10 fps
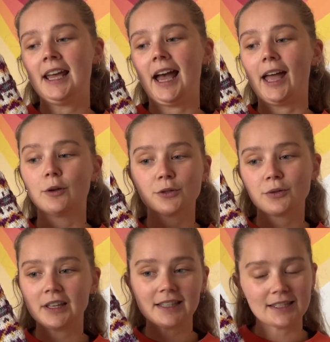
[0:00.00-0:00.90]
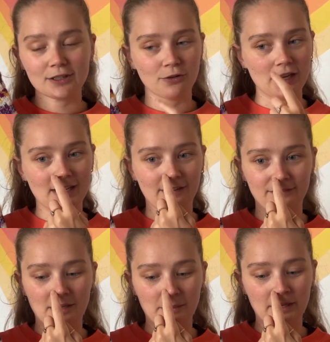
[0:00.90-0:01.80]
I also think this is a great gift
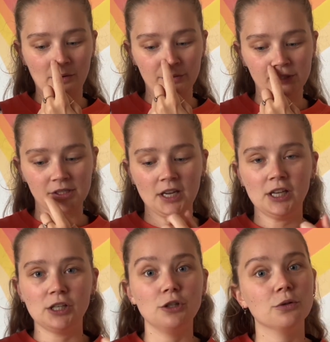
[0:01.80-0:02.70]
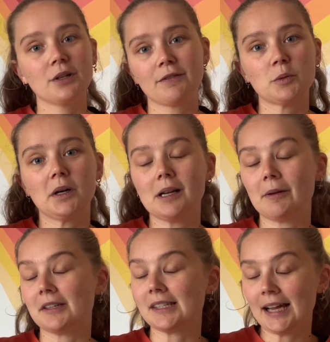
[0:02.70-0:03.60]
knit because you don't have to worry
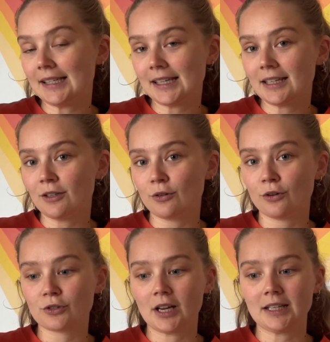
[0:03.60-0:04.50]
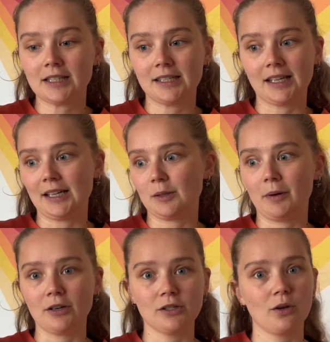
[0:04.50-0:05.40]
about sizing. You're not trying to size a
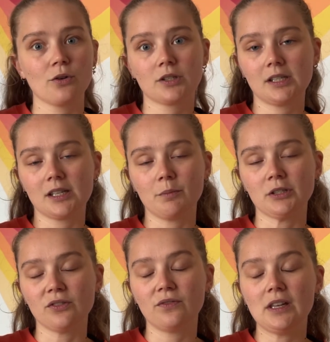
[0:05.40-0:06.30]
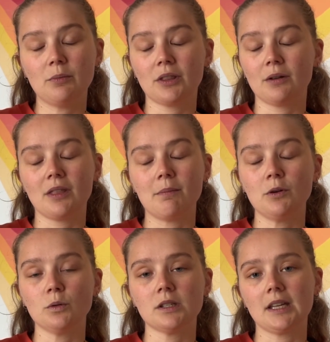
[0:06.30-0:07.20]
pair of socks to someone's feet without them
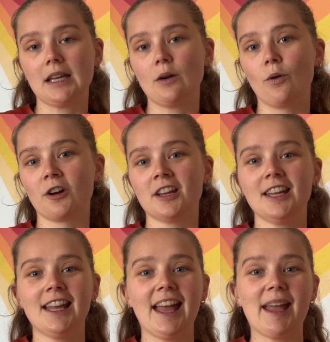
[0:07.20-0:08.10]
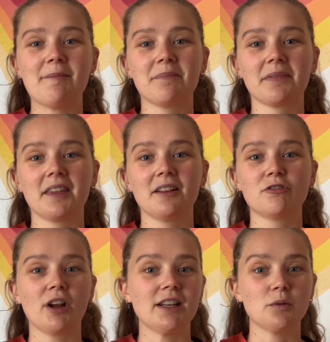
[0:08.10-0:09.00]
noticing, or
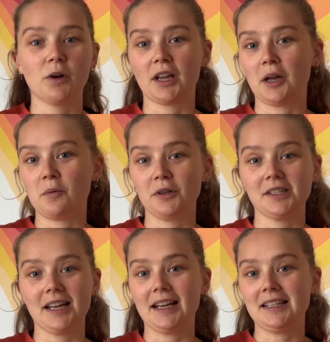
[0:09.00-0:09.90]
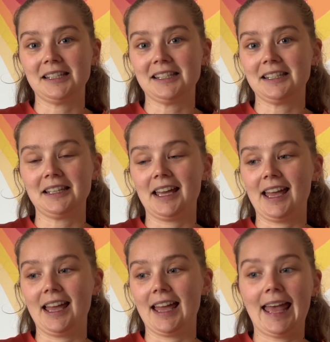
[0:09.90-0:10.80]
trying to work out what size
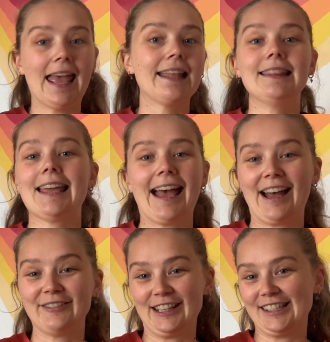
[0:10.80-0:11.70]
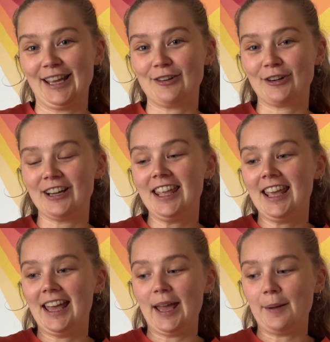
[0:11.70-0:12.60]
head they have, etc.
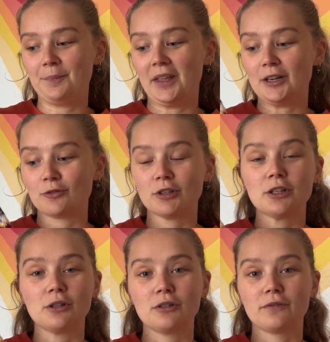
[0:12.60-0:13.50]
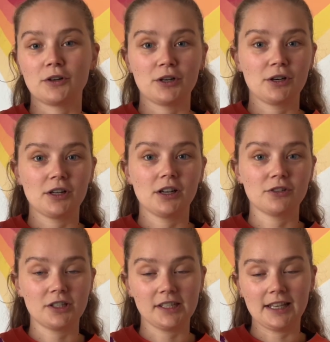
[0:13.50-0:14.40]
And it's really good for
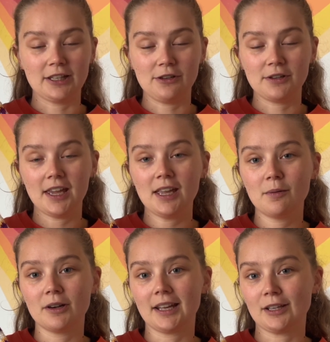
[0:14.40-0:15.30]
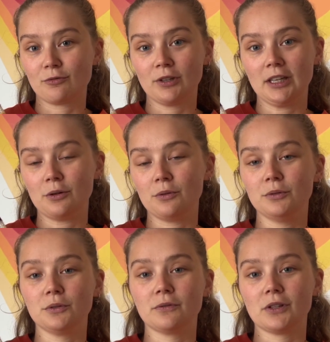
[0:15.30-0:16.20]
countries like the UK where it gets really cold
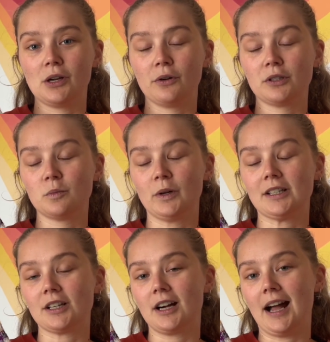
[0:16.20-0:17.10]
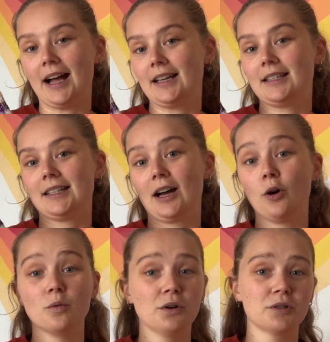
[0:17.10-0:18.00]
over the autumn winter, and a
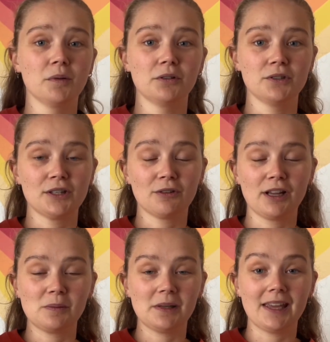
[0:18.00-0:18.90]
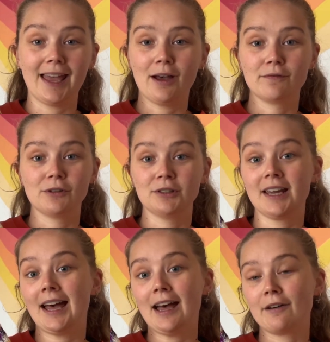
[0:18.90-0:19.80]
hot water bottle is incredibly helpful to
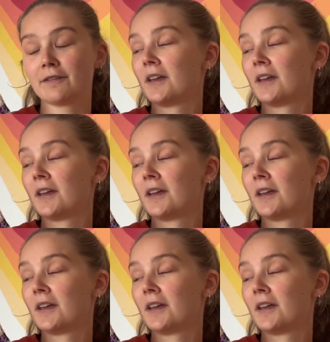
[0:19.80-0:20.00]
have.